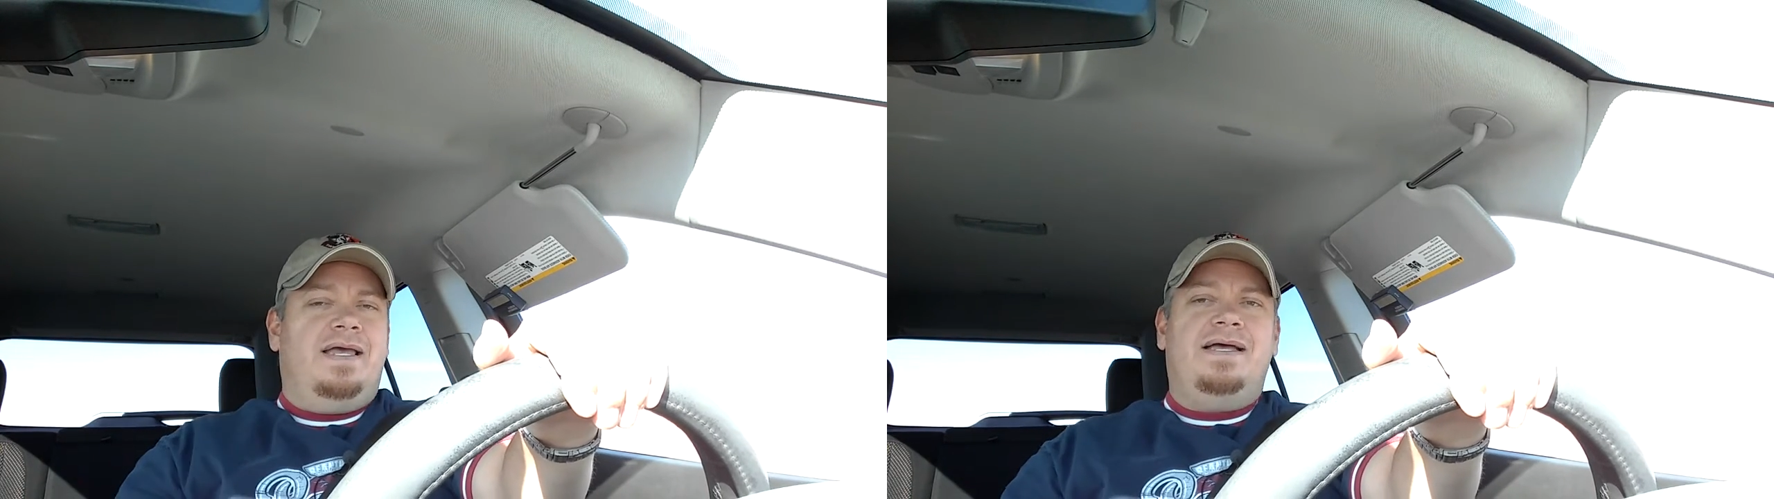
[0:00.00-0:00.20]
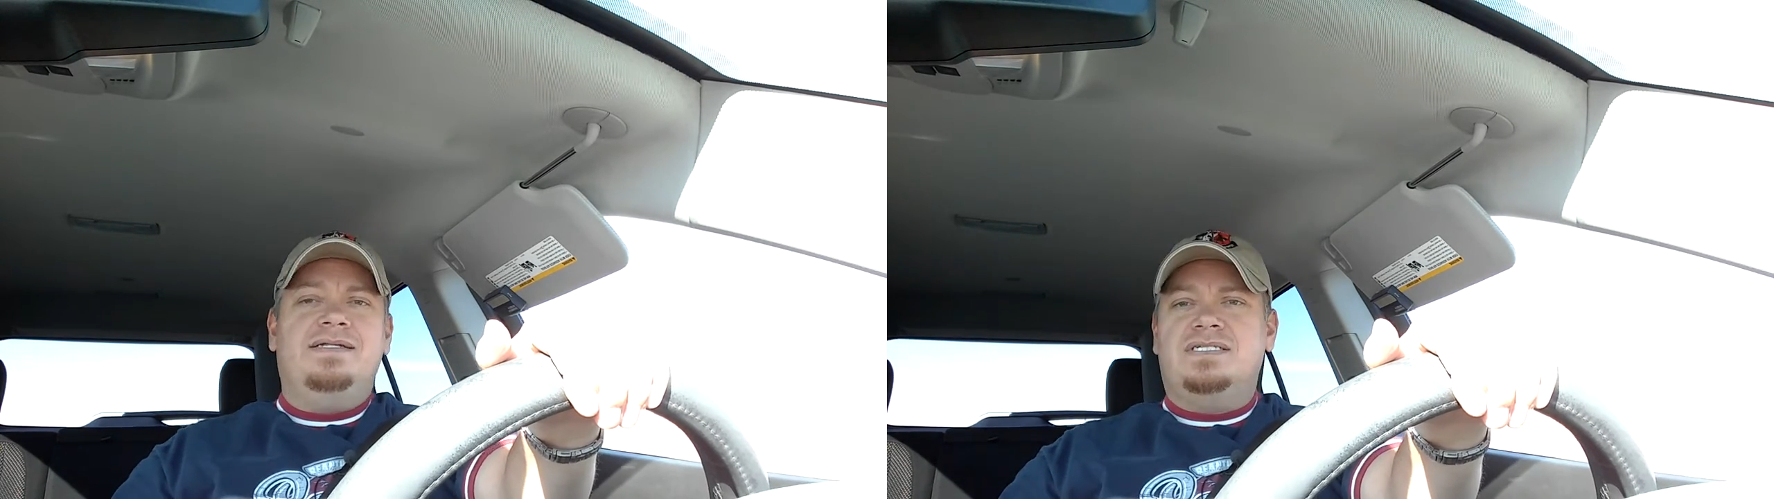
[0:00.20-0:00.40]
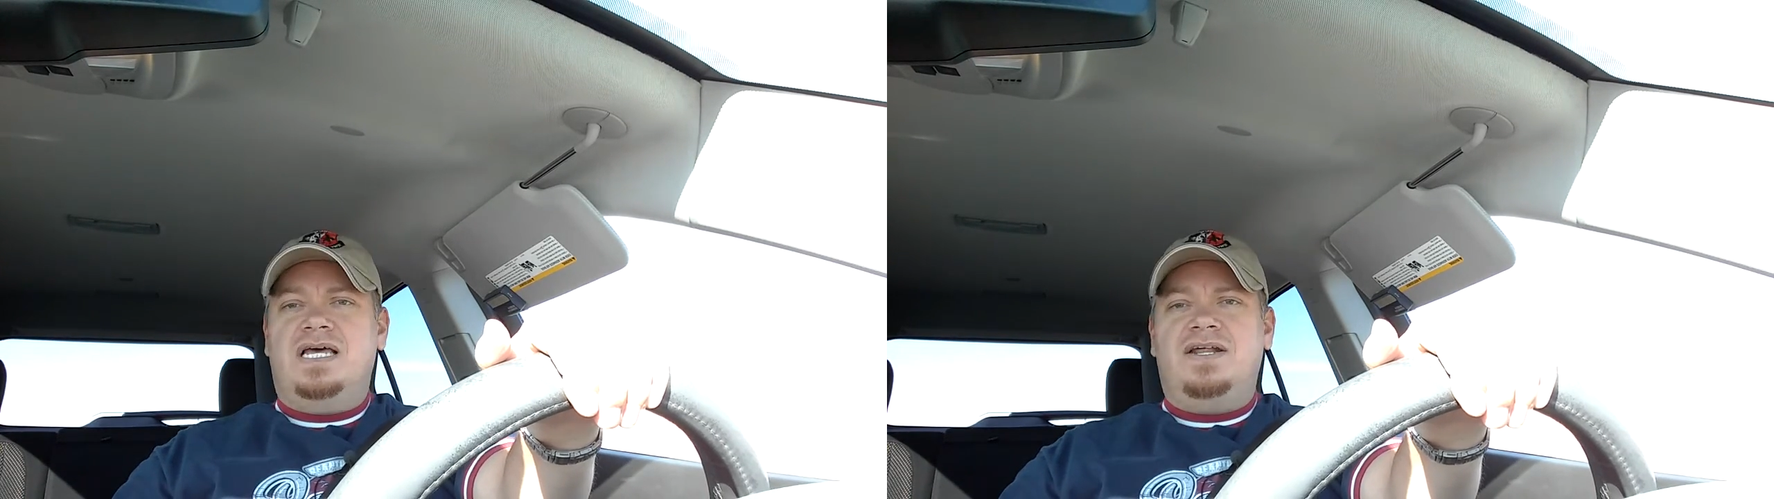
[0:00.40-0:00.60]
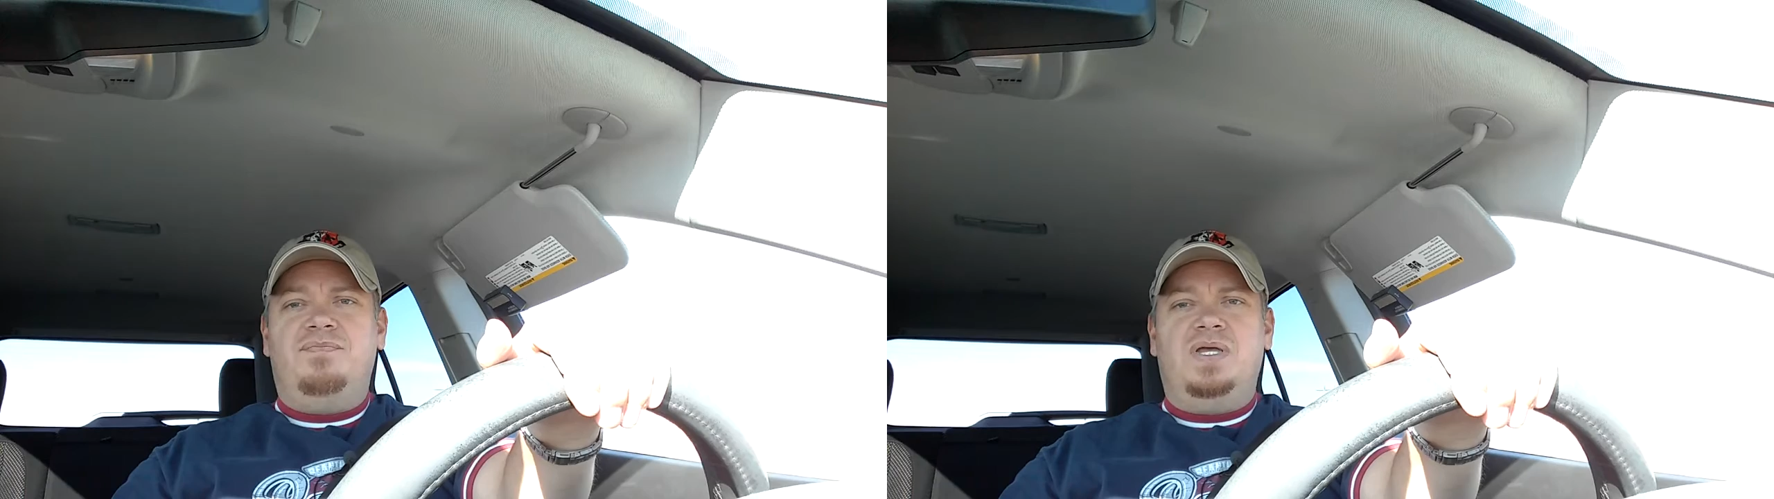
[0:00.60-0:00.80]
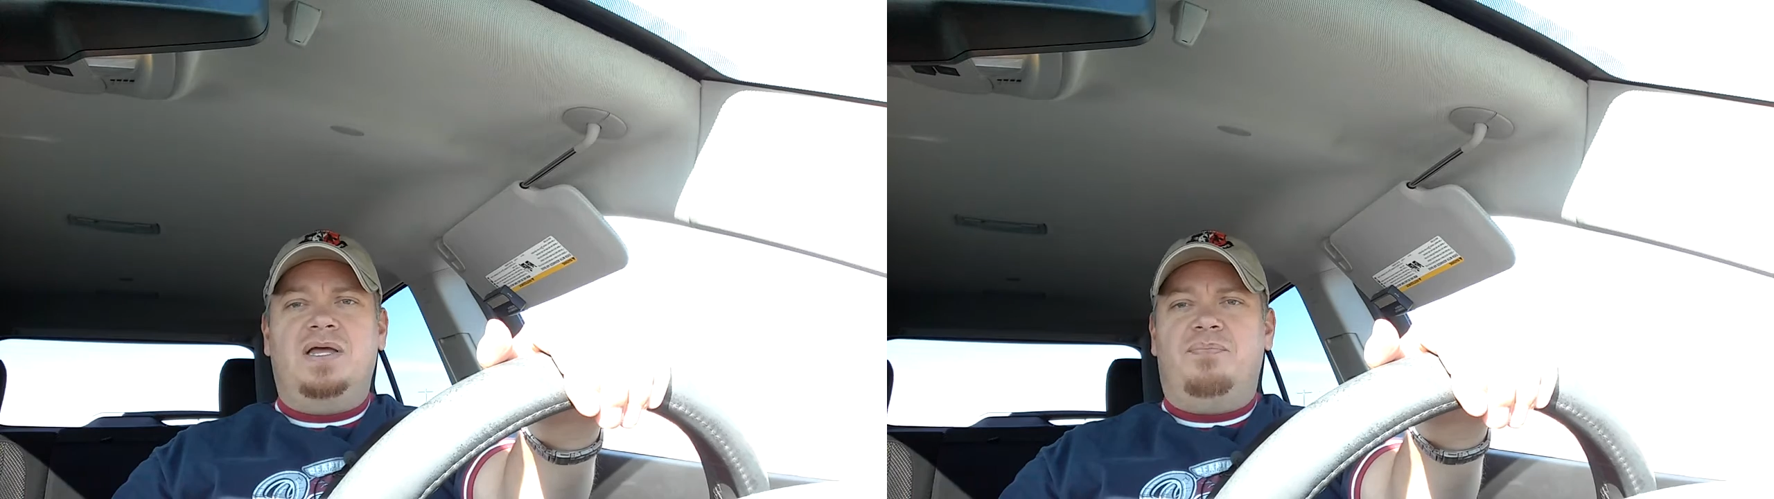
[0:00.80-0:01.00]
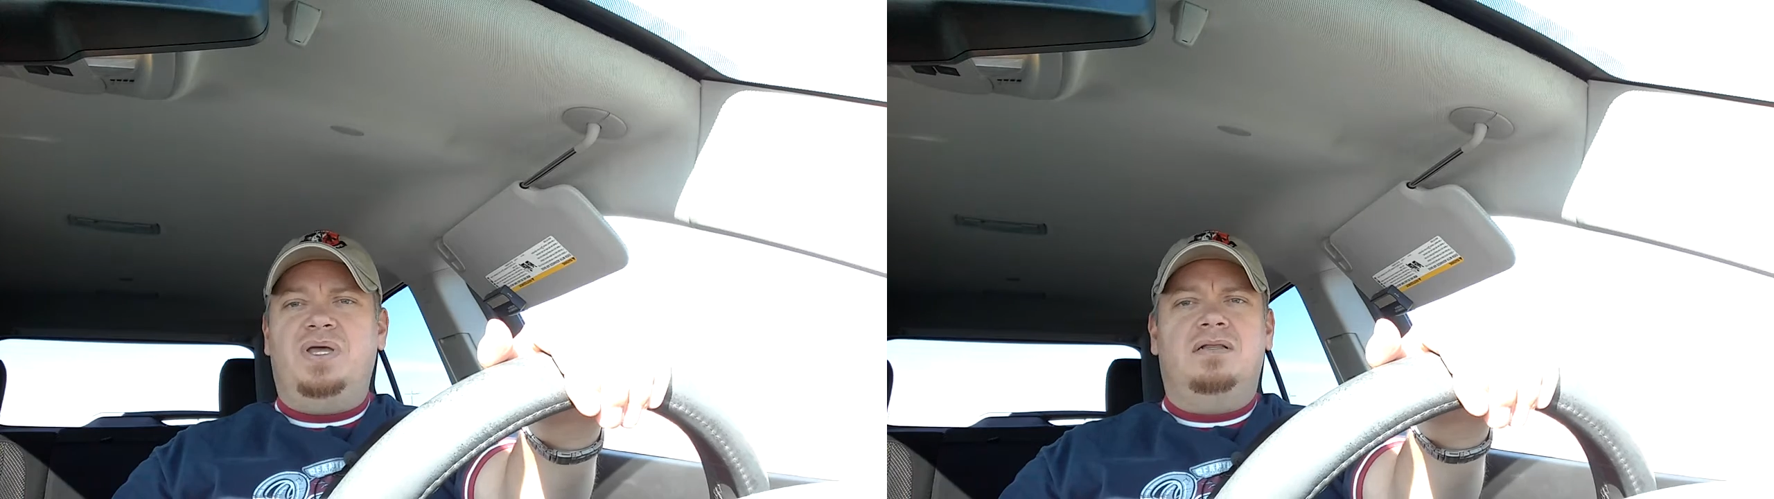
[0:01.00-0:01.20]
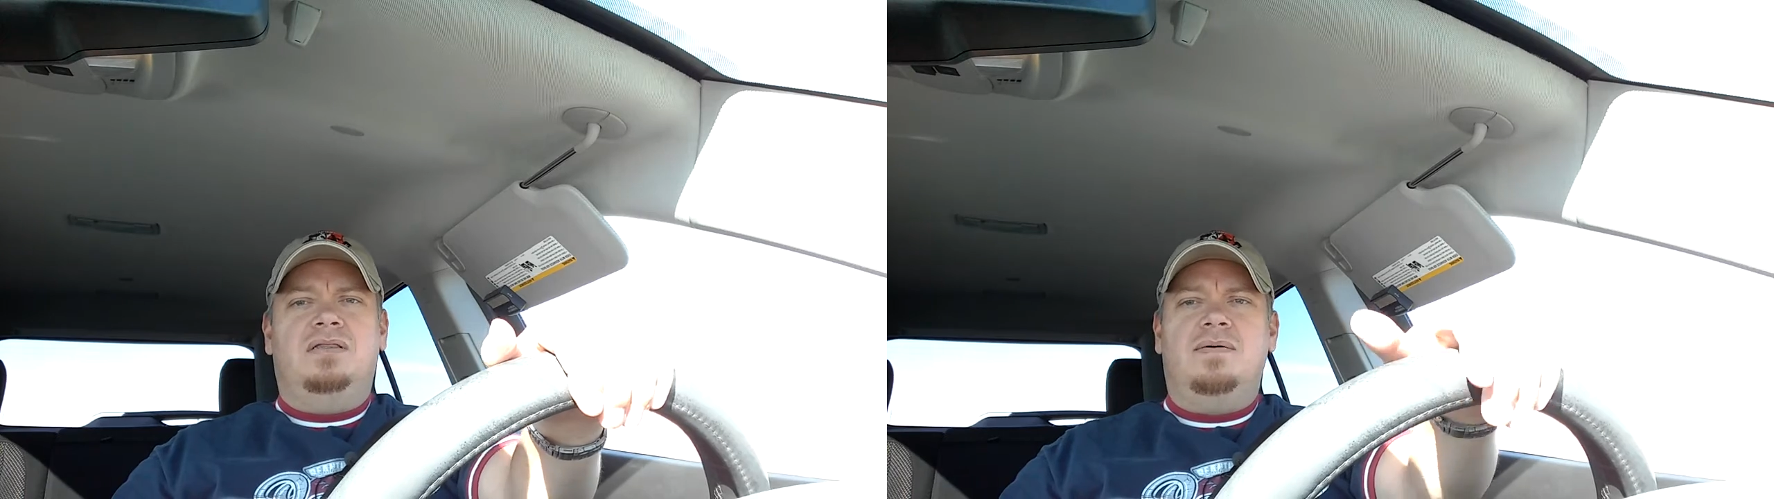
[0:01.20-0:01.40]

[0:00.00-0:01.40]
Yeah, instead of being a big